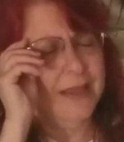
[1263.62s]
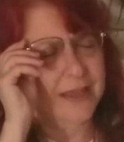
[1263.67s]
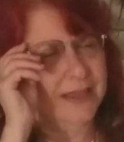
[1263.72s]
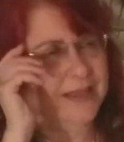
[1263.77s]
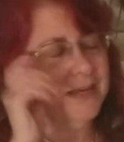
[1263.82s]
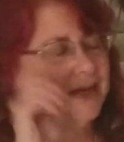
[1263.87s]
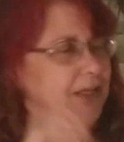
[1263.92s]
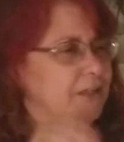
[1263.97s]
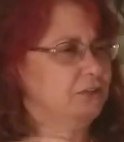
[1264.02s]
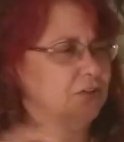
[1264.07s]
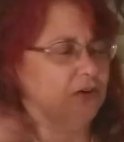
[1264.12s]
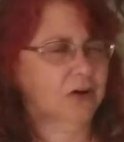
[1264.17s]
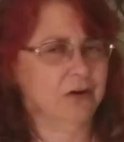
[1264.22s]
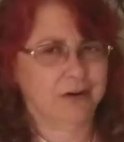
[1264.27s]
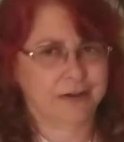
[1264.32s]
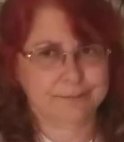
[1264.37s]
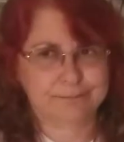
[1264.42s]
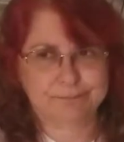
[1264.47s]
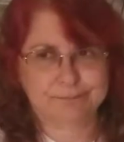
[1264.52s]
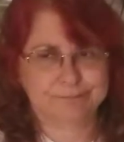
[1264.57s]

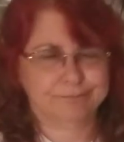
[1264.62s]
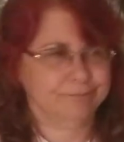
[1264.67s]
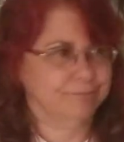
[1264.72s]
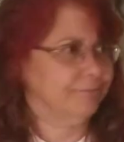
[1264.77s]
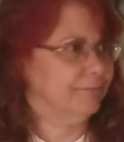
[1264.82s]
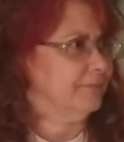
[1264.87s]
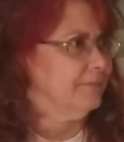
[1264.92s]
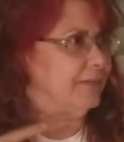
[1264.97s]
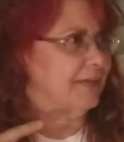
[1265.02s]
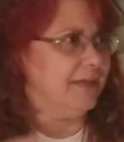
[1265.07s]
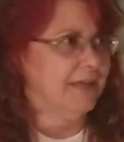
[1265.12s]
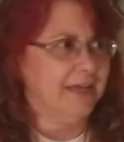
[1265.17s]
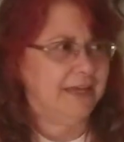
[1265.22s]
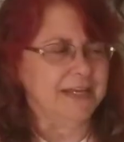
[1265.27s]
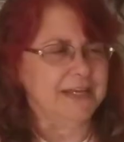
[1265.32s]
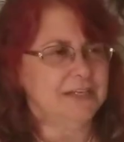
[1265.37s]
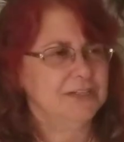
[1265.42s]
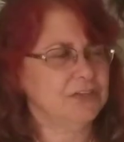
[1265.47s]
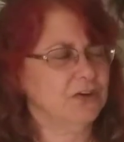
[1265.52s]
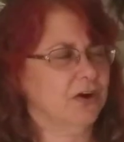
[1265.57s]
anytime
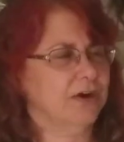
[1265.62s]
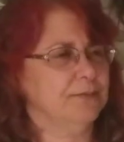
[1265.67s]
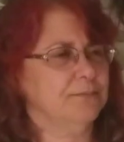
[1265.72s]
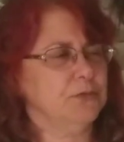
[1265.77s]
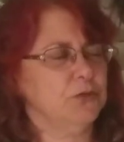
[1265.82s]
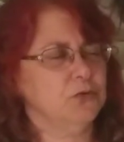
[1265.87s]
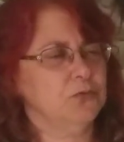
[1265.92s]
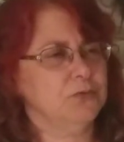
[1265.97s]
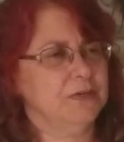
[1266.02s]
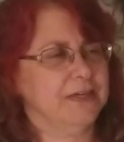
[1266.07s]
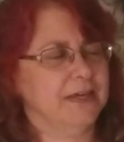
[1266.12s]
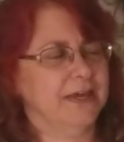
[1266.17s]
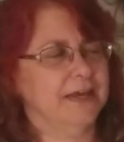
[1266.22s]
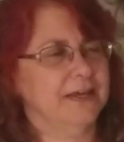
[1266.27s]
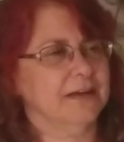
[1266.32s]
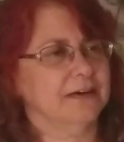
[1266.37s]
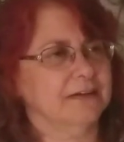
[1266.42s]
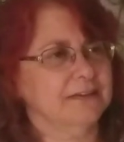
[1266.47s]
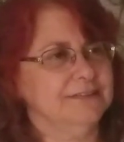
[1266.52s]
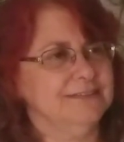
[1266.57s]
you
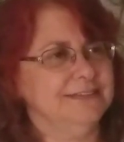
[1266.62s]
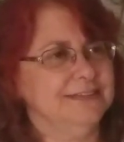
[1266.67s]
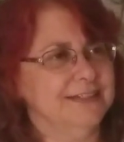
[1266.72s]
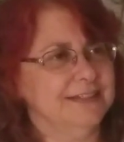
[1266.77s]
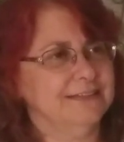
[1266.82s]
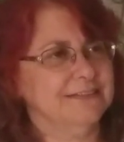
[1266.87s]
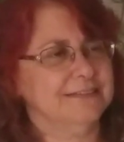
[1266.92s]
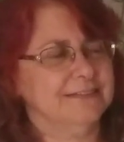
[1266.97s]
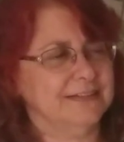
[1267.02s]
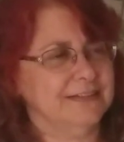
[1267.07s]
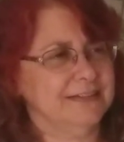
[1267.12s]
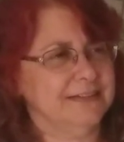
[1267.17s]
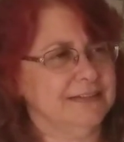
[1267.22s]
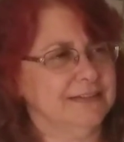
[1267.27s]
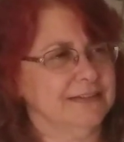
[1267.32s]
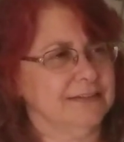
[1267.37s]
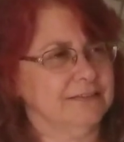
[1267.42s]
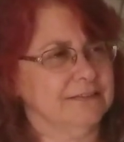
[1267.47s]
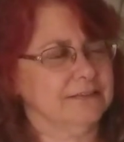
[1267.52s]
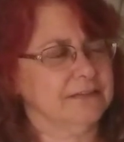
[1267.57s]
get a
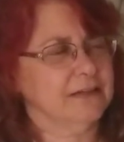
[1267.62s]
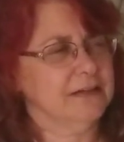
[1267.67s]
dis-ease,